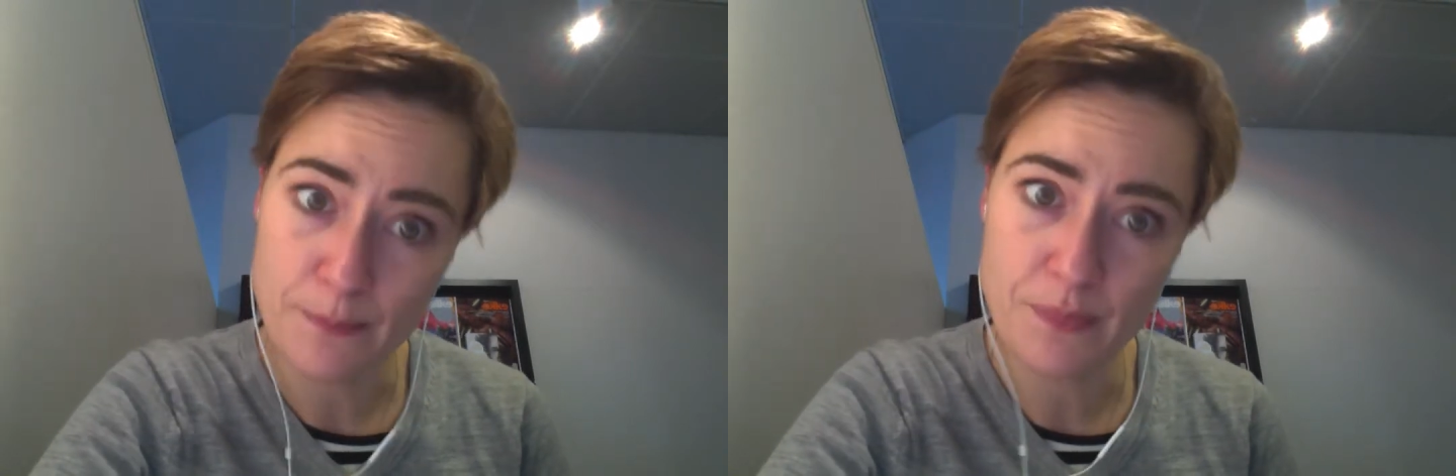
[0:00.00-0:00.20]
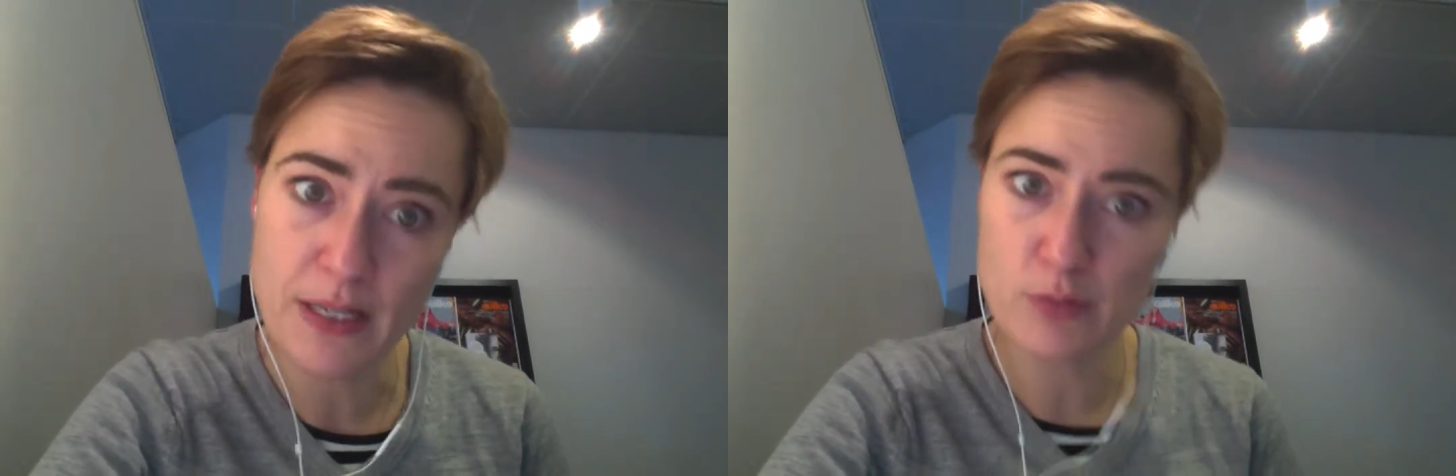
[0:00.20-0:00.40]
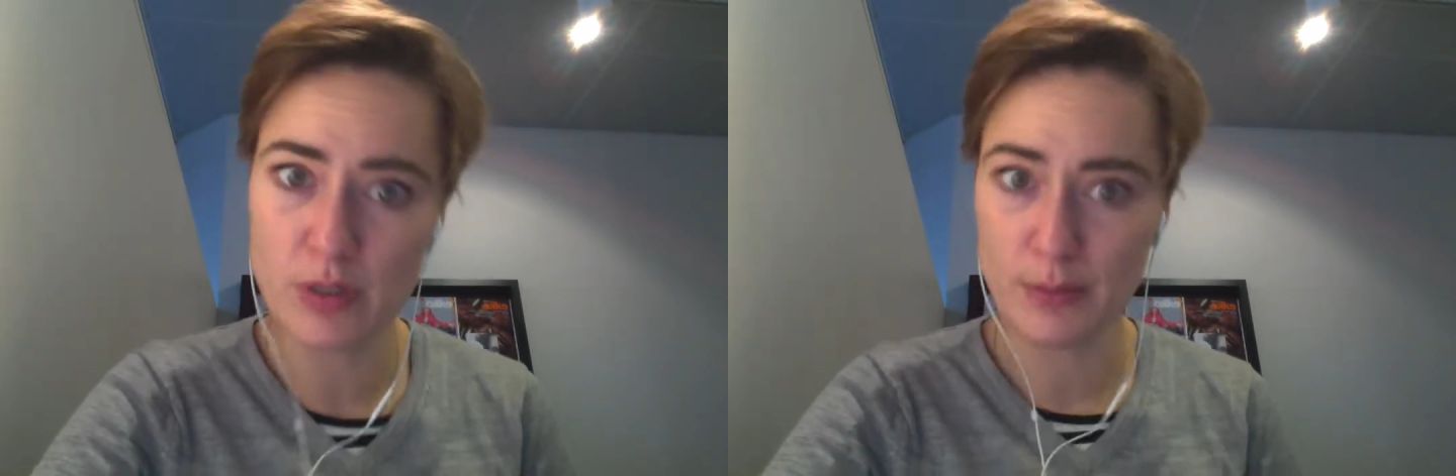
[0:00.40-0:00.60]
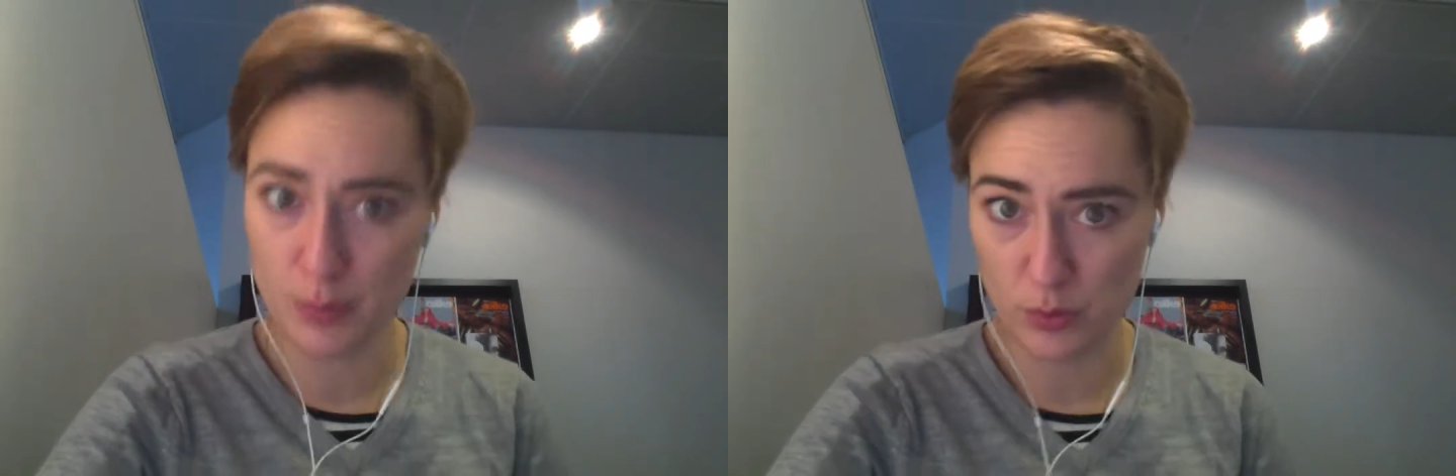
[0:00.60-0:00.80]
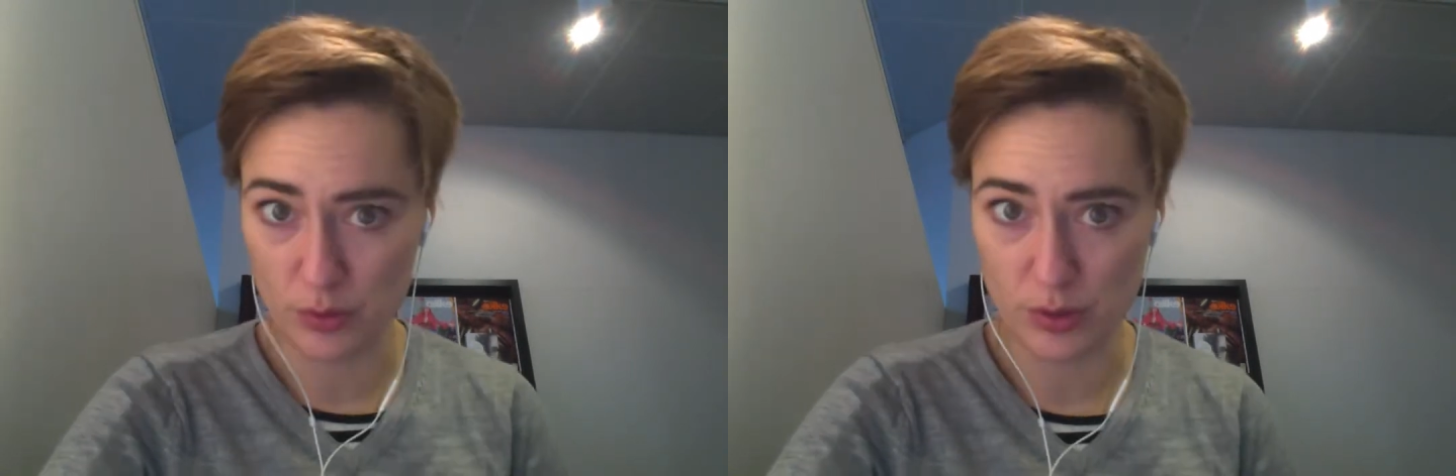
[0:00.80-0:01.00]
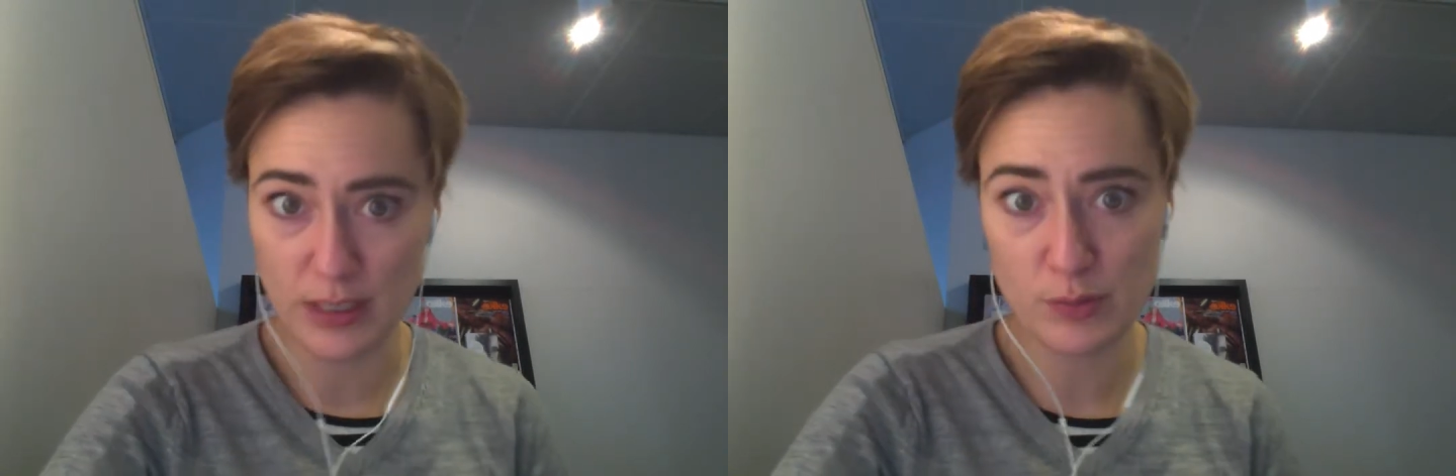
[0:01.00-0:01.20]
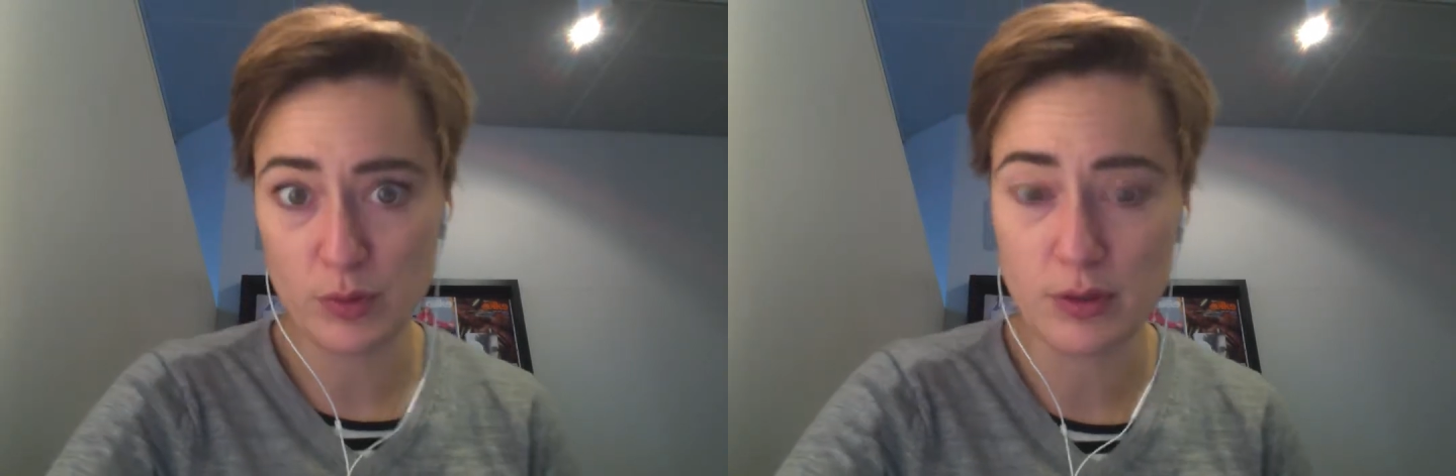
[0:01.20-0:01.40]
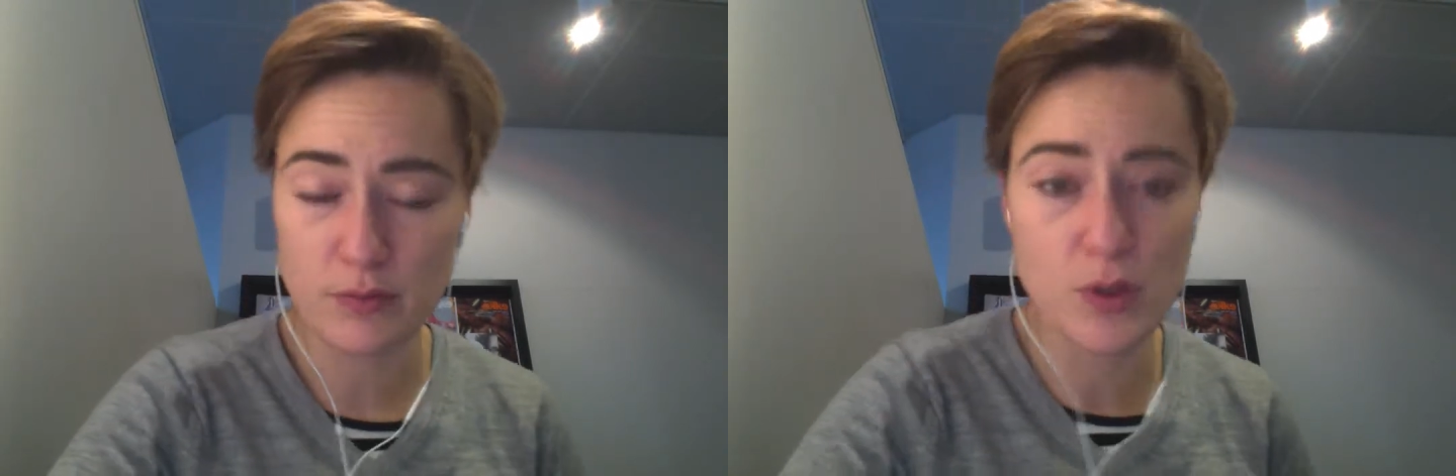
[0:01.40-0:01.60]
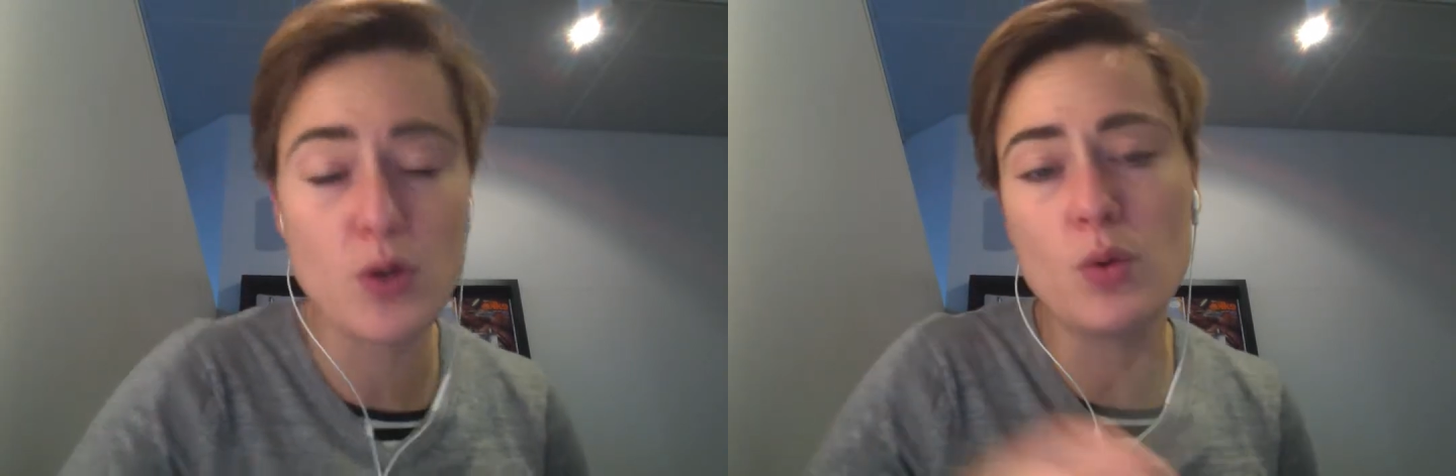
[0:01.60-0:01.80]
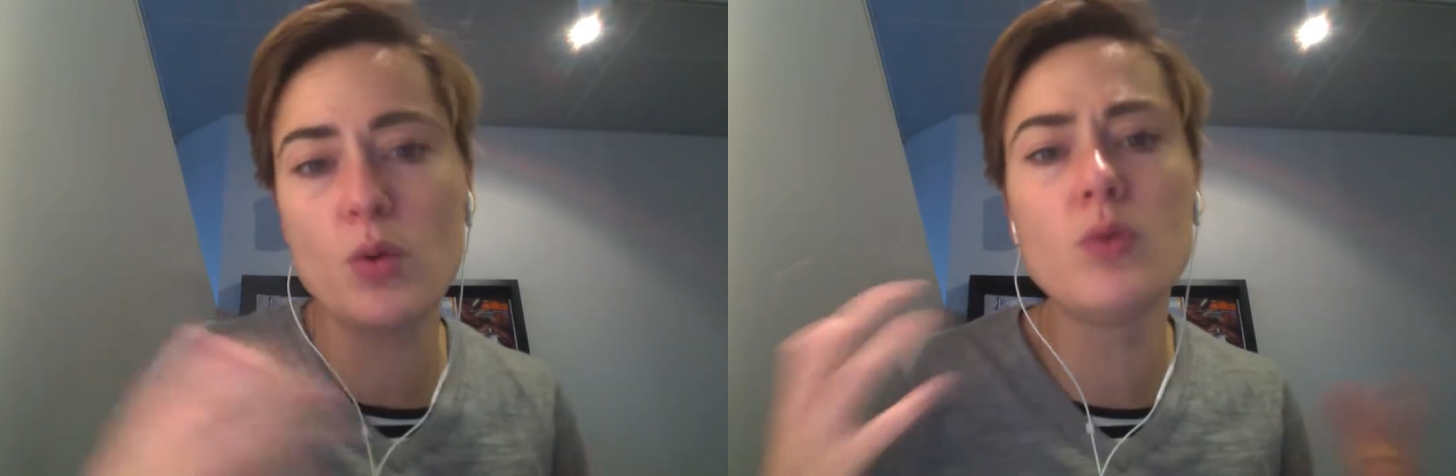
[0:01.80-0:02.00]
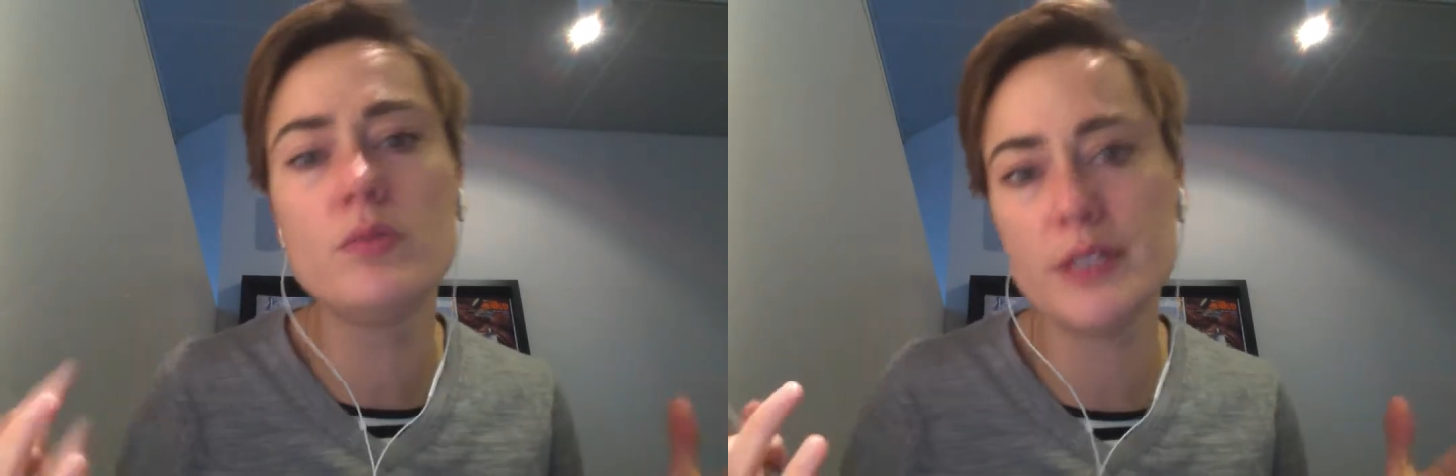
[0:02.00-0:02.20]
That's really important. That's what the whole